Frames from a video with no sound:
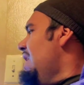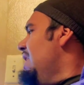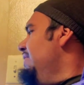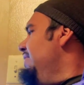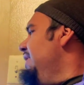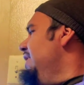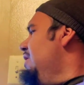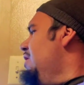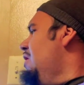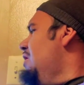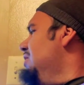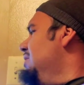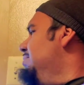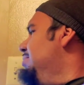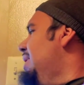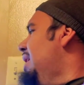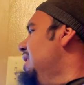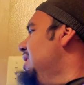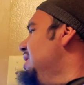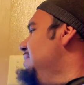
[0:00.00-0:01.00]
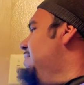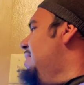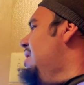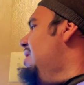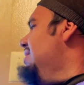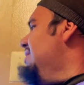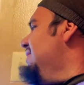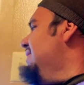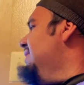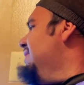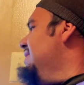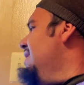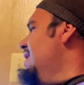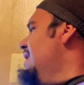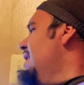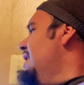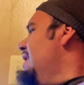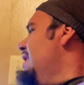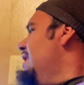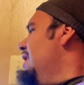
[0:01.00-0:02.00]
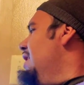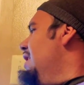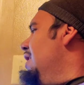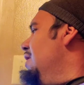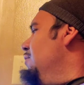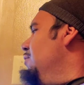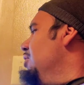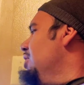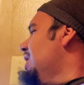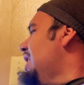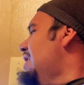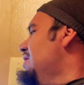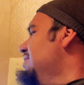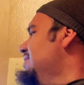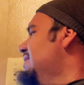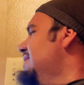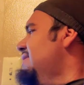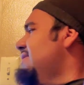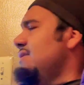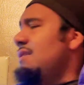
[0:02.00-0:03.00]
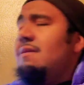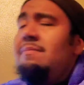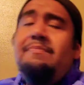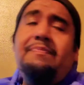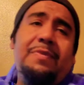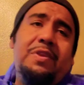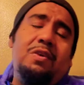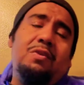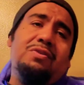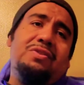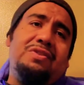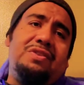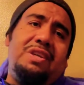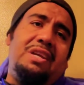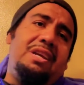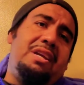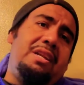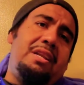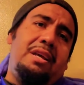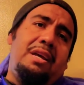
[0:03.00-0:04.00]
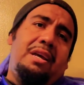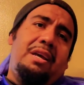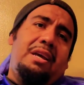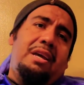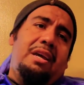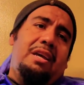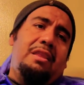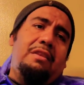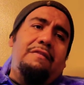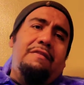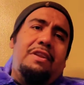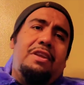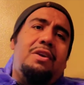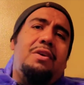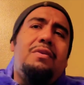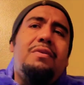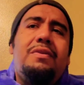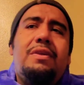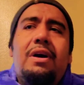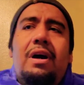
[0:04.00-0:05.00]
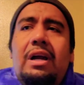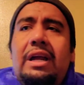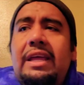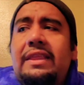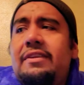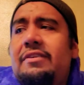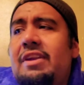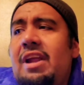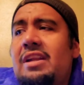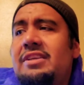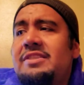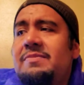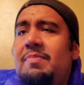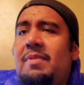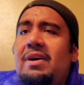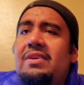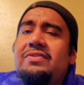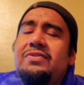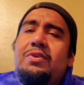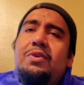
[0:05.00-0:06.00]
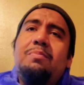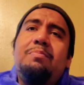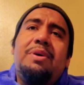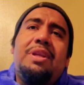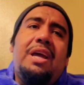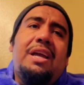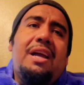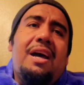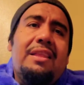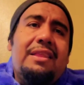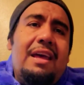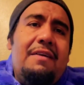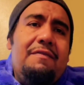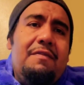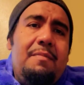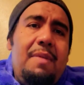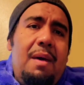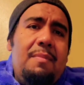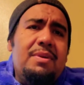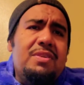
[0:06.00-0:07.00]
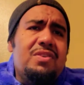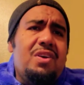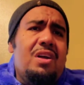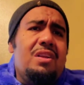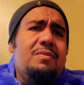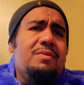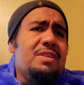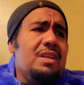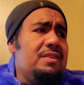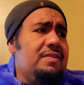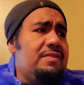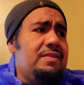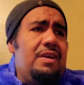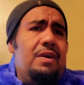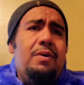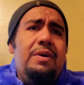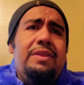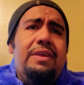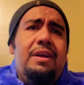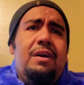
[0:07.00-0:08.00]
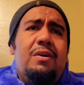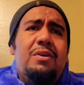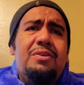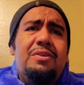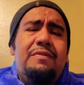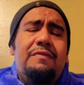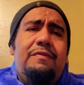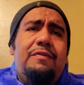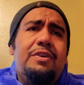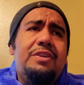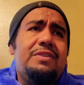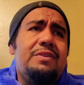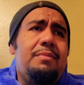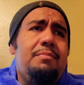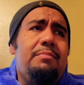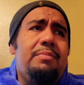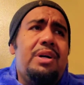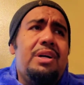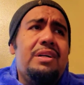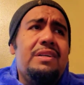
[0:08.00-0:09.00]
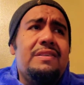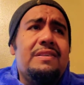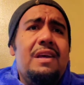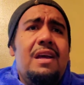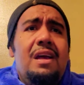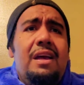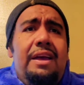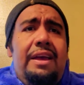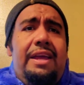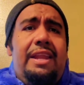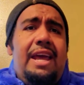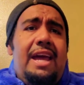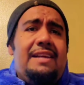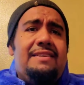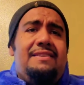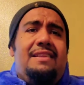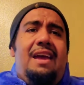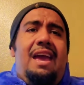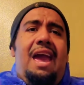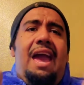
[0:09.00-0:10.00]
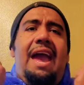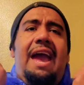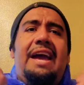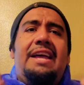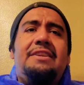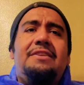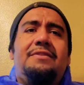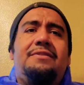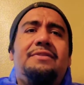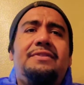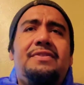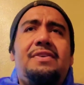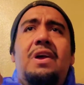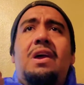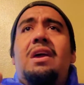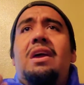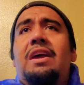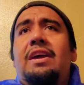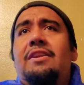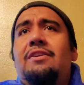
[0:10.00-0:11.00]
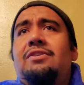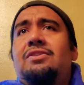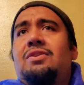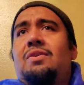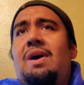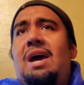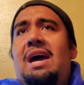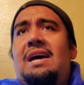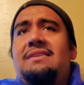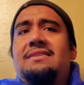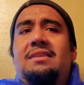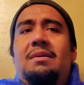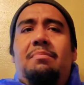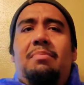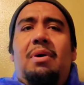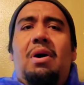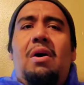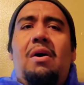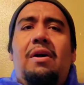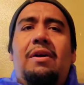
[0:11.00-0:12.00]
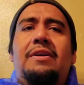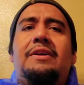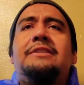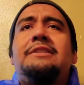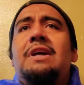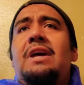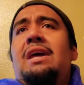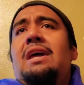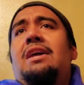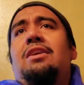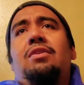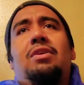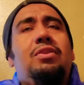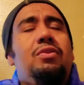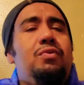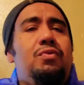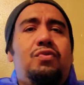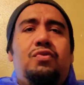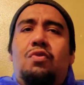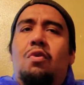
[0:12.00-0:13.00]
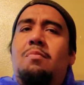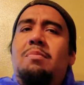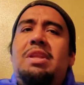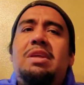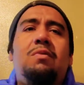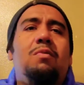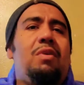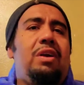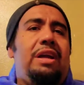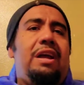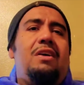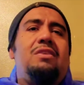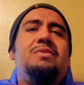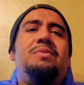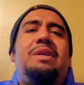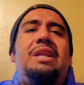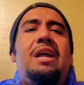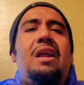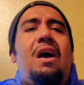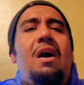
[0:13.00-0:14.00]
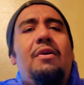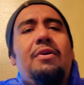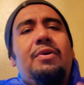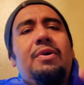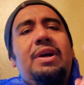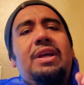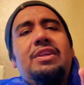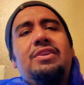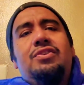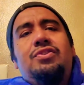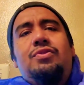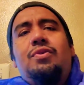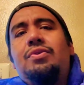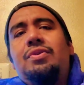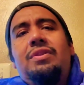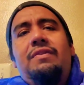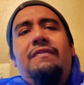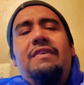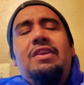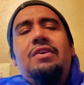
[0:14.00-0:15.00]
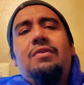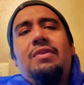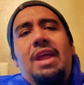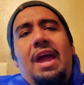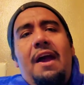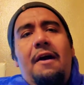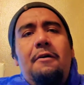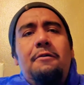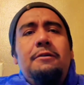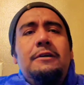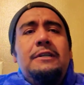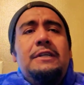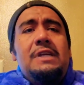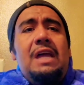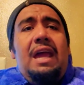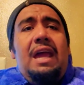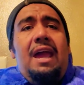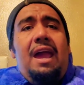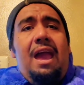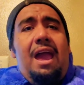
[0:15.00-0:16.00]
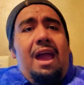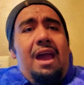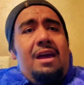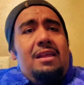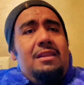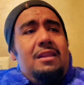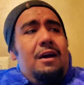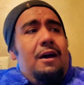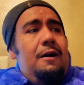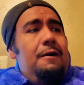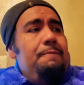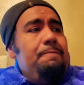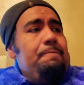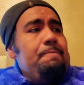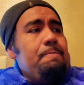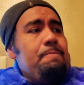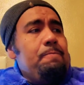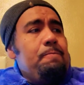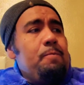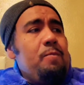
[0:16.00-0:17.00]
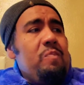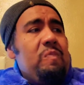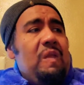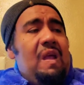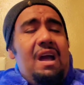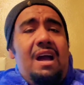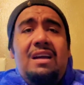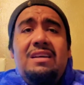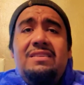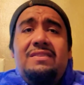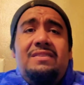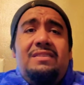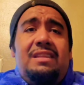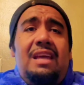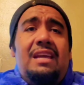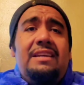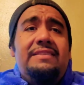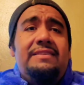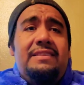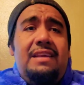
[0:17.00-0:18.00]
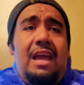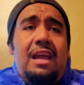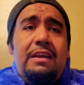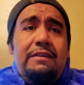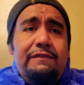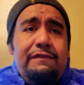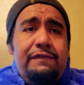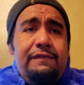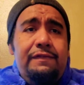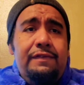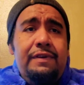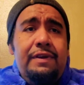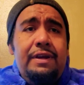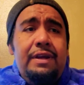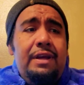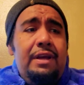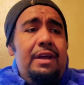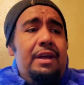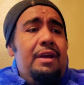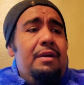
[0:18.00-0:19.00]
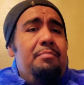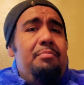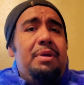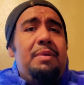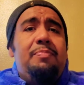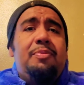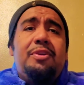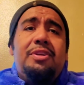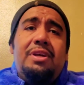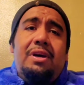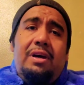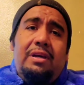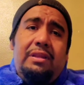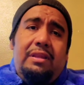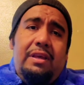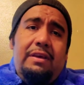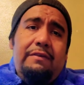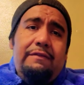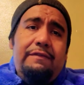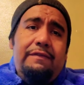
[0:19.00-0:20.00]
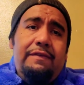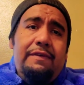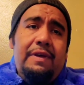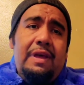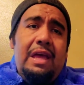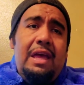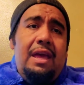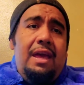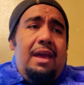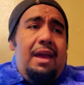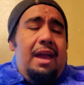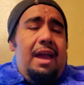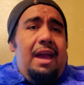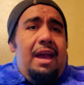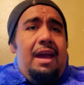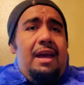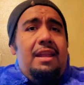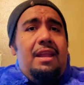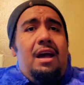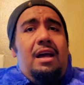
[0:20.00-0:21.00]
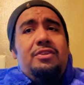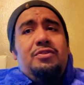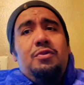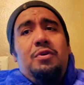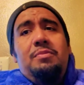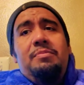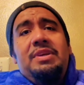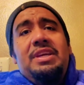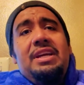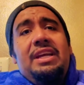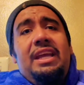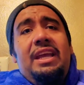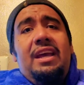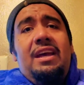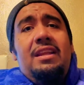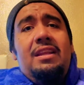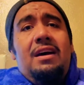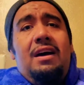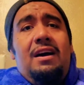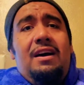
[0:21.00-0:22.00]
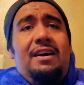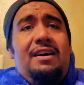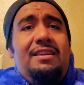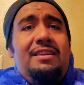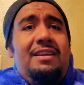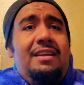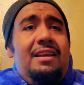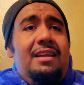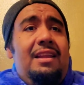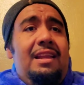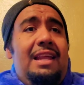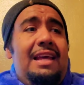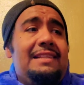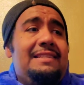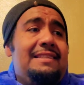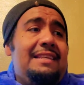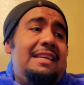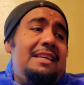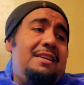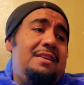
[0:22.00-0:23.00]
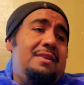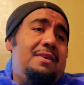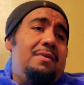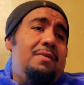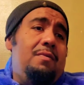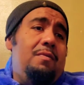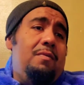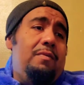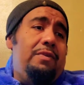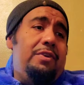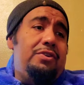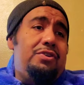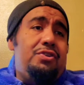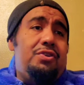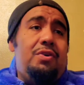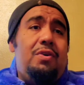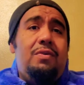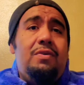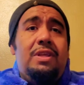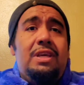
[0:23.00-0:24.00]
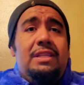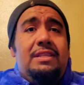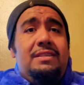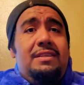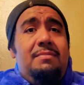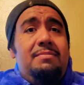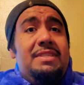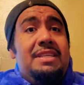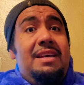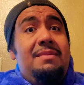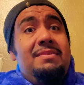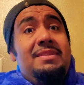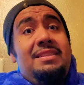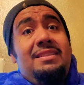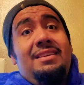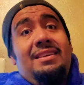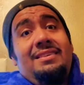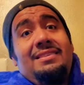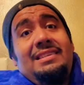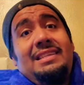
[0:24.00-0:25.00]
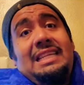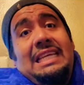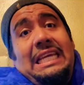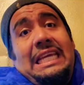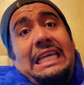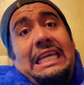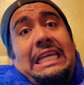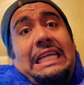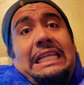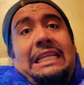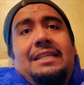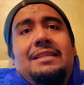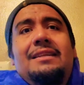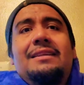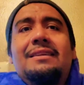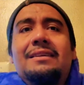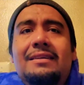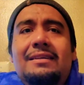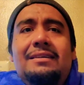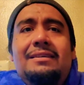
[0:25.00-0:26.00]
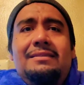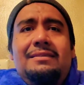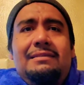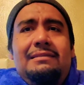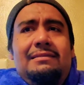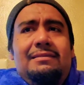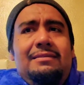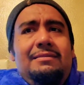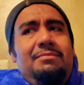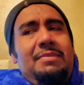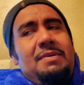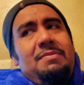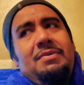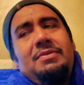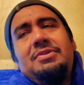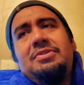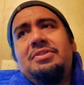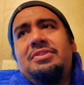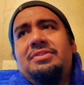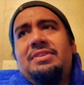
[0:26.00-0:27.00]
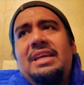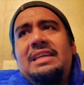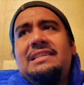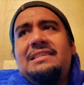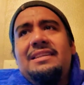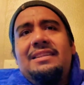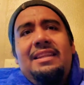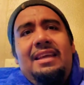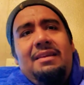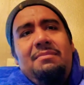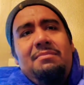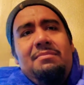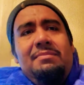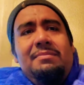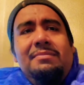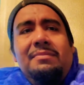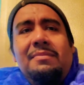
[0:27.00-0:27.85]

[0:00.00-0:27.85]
thing called Body Boss workout system. You'll see it in the video. Again, they're not a sponsor, but I got that from Amazon. It was on sale, I think 140 something bucks. It has the handles. It also has the bar. You could do so many workouts with it. I'll go ahead and show you the video now. And guys, stay safe, be productive, and join me again on Let's Eat, the show that sometimes doesn't eat. Maybe we should change the name.